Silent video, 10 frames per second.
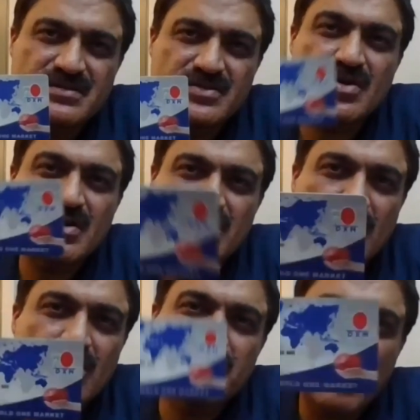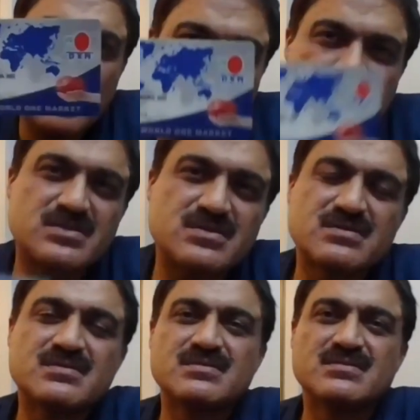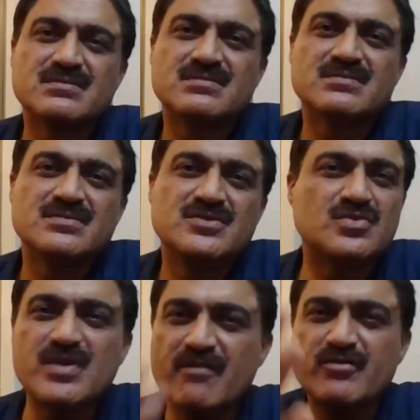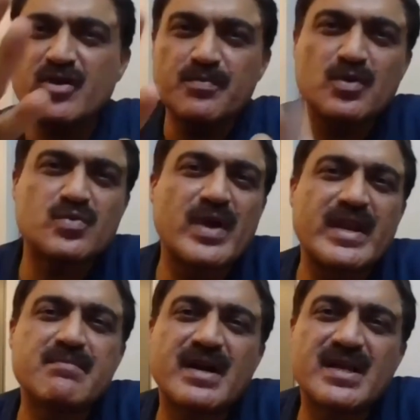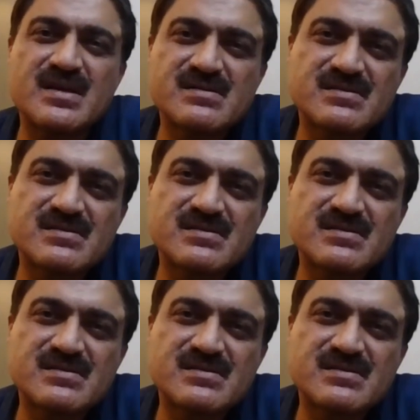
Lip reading: You are your own boss. You don't have to report to anybody.